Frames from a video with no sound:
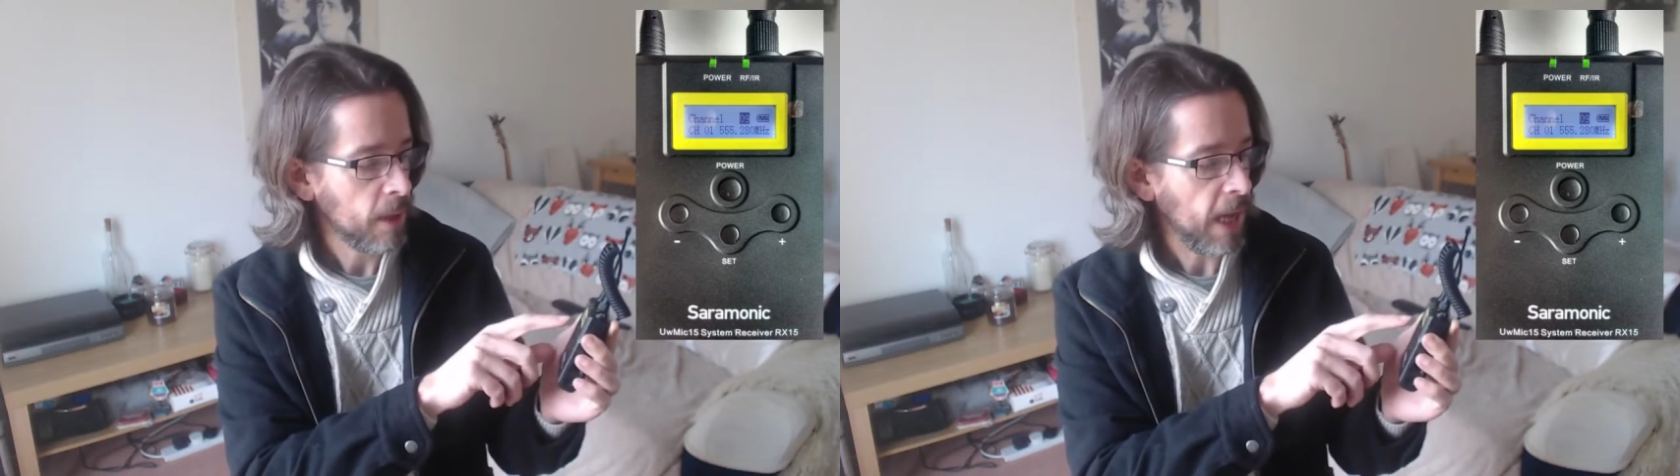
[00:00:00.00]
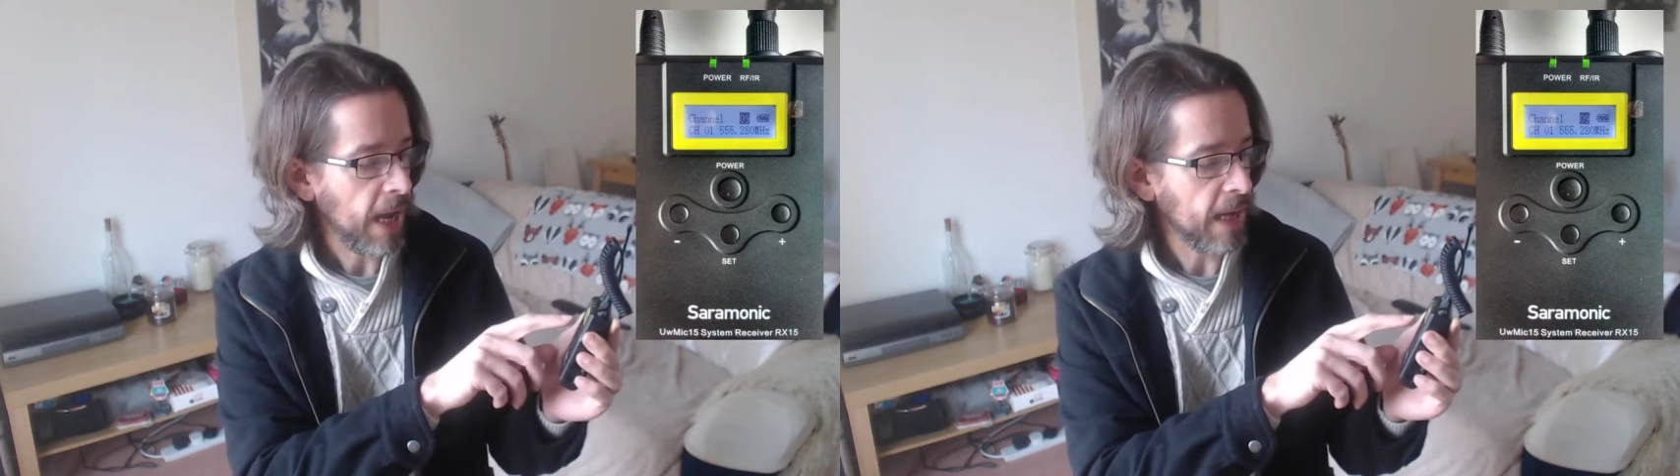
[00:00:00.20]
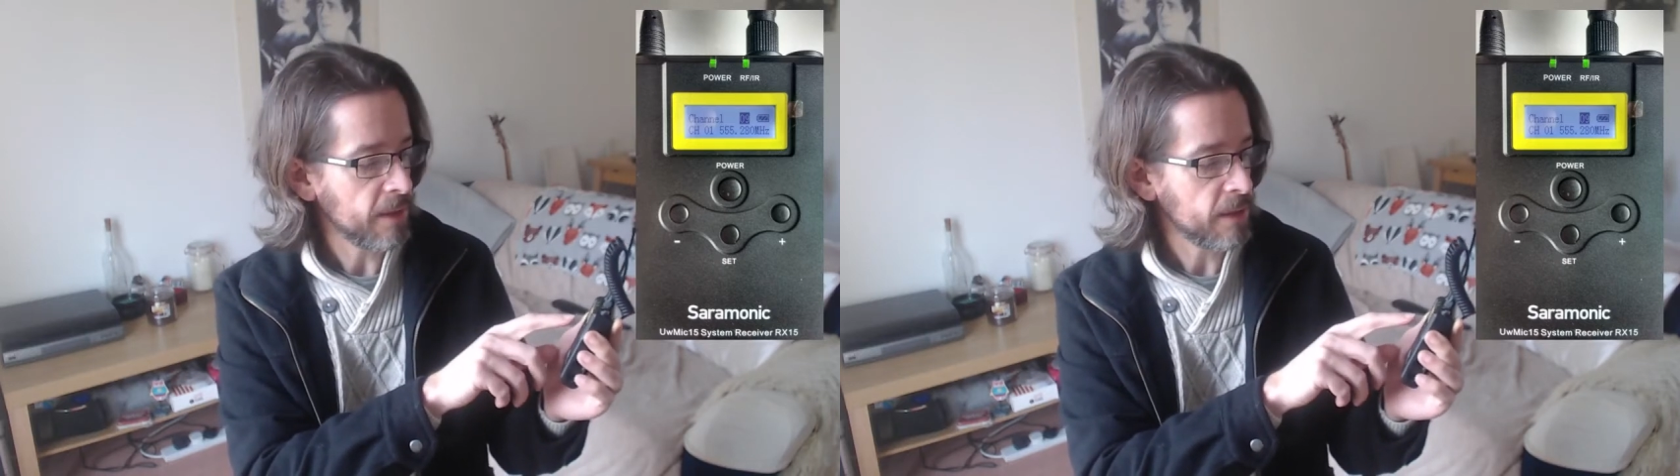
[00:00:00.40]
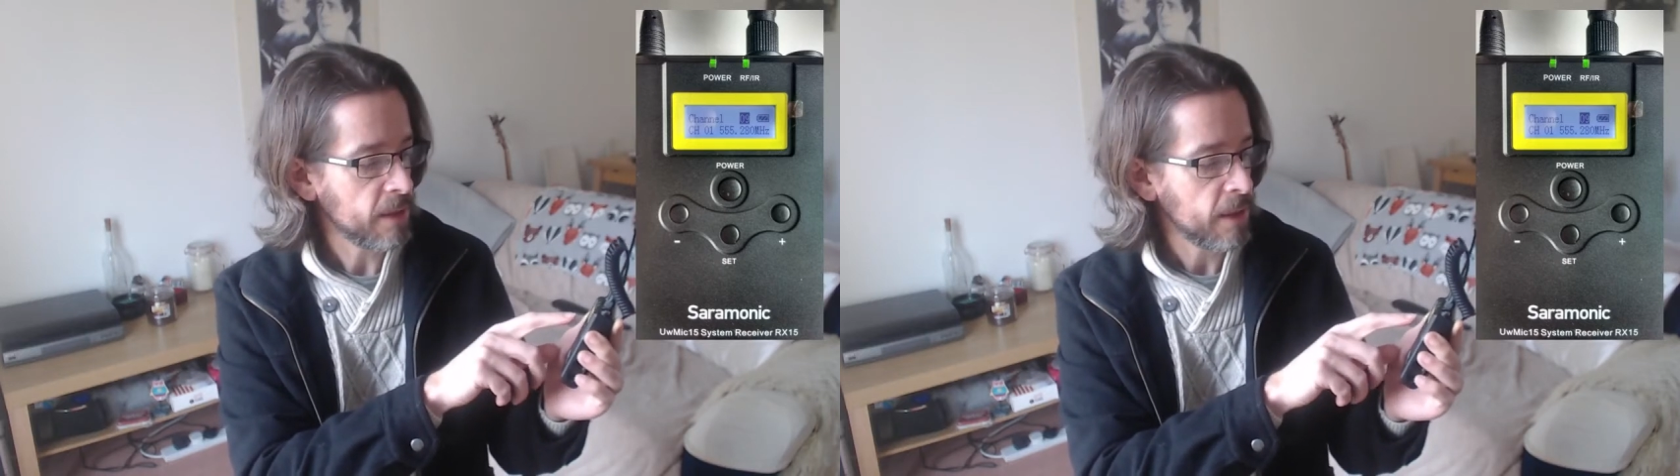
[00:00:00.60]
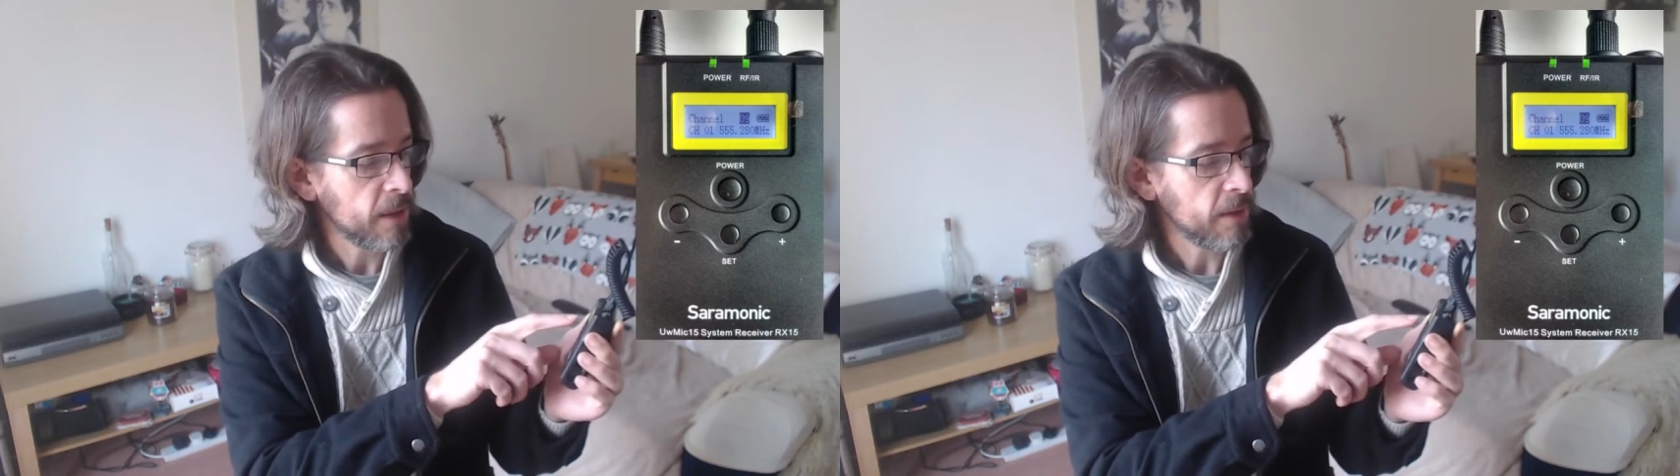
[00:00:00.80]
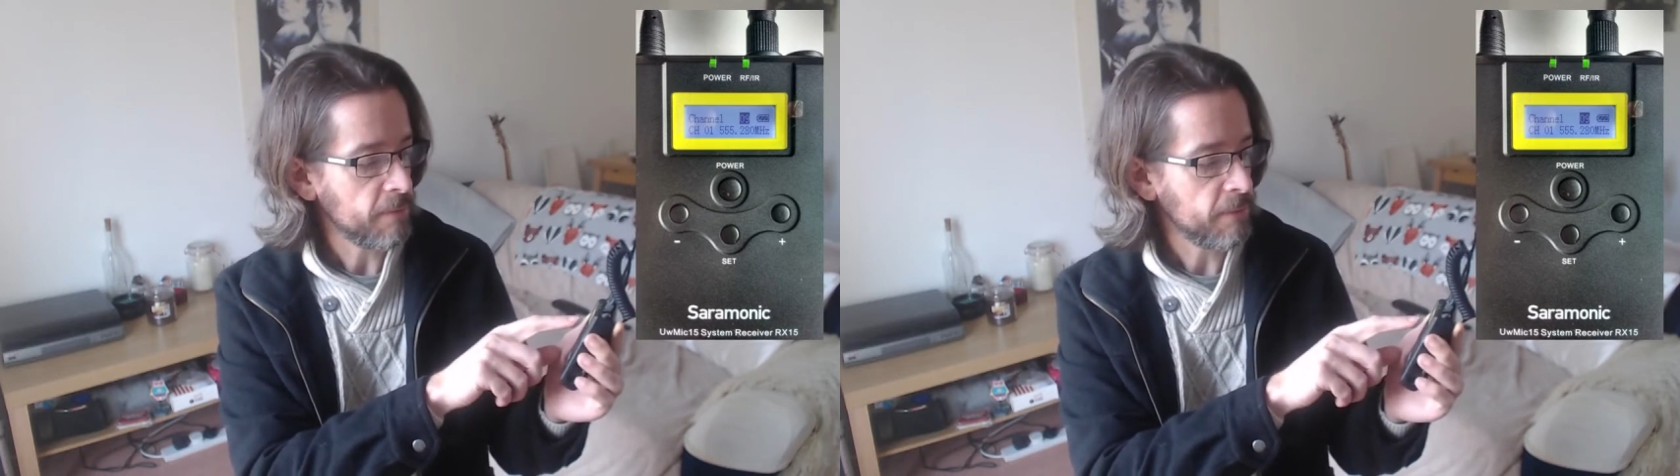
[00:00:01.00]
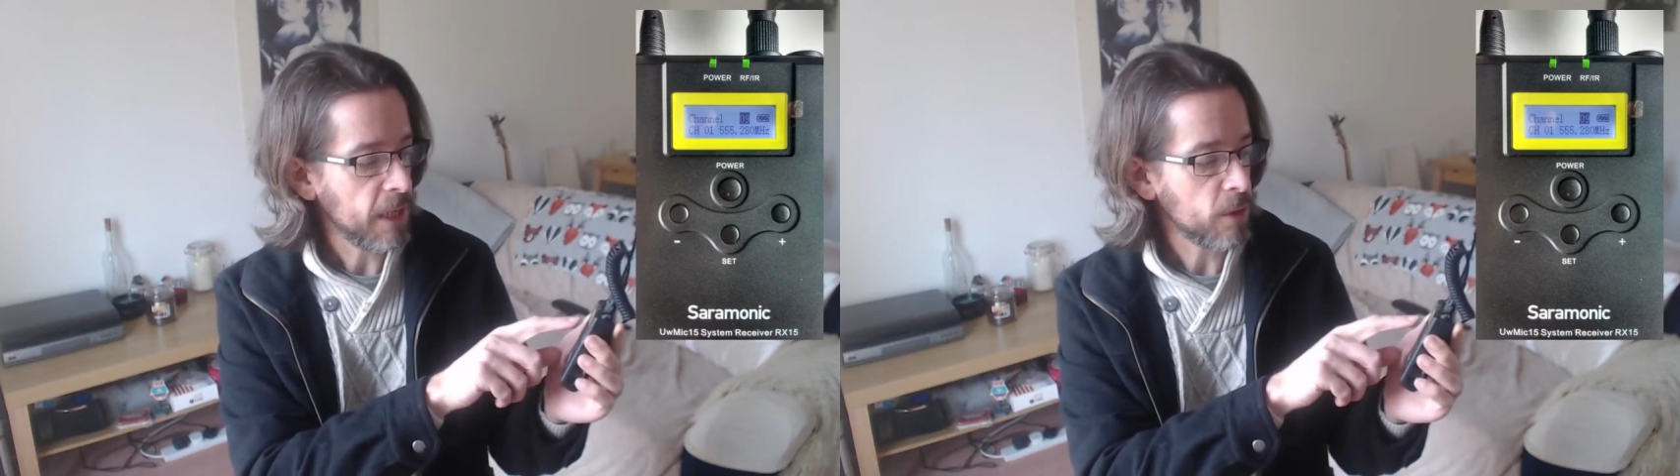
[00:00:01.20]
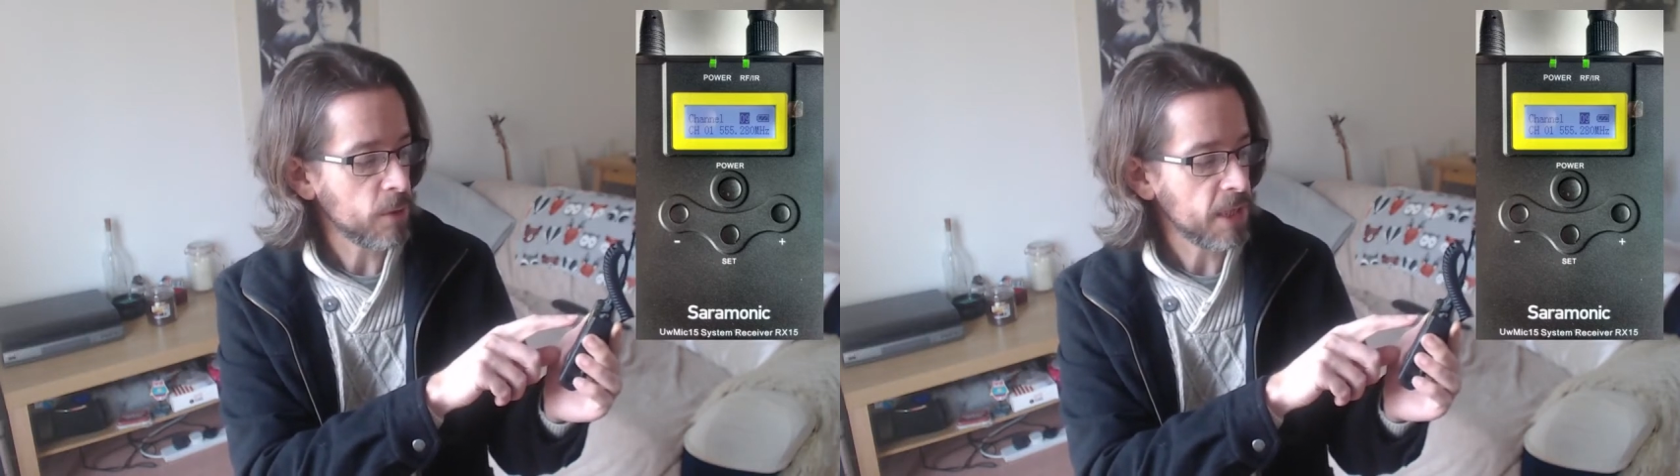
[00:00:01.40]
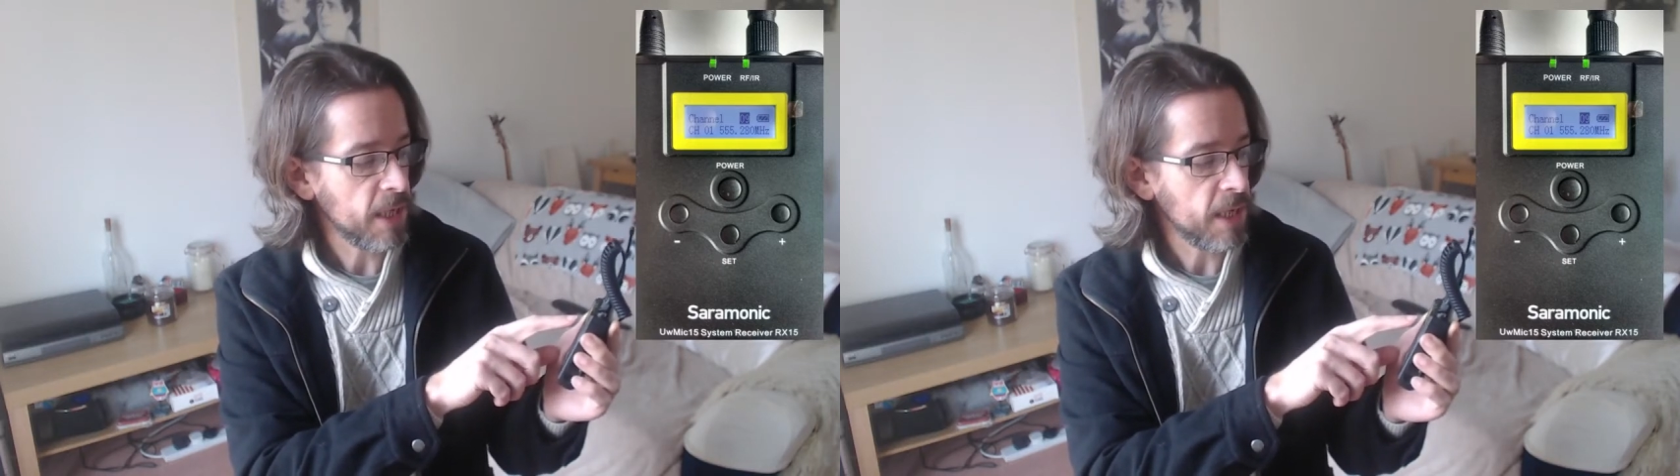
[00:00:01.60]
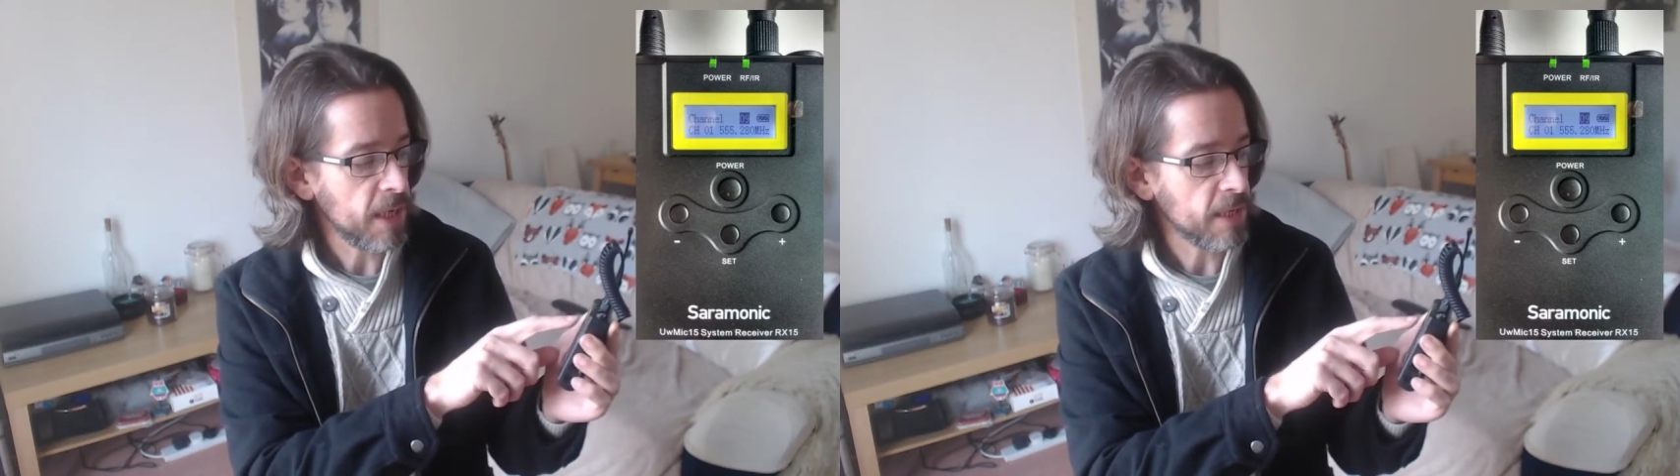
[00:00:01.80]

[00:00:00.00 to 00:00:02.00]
and the frequency is